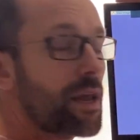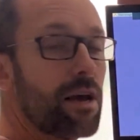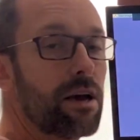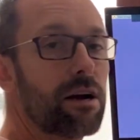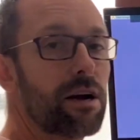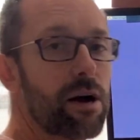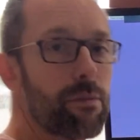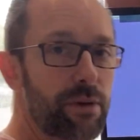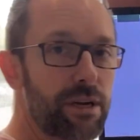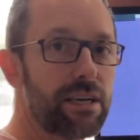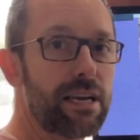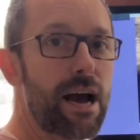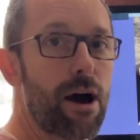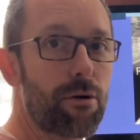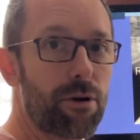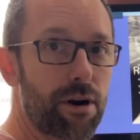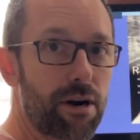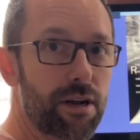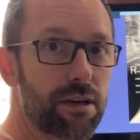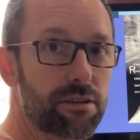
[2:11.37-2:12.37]
coming down
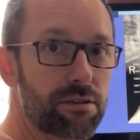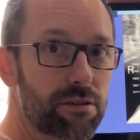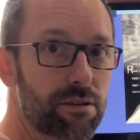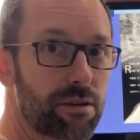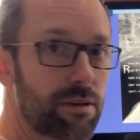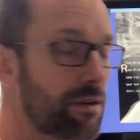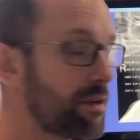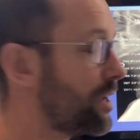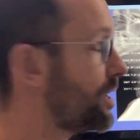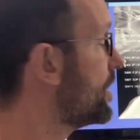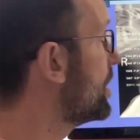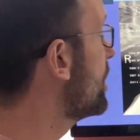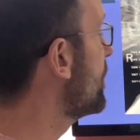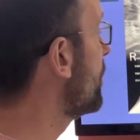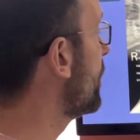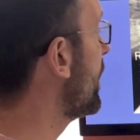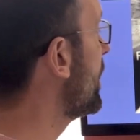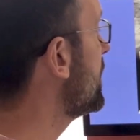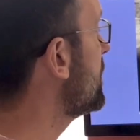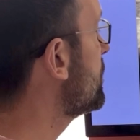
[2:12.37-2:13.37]
on us,
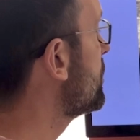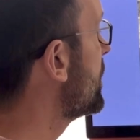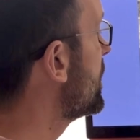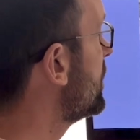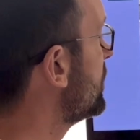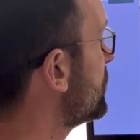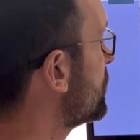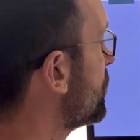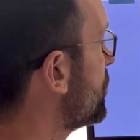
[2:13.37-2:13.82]
right? So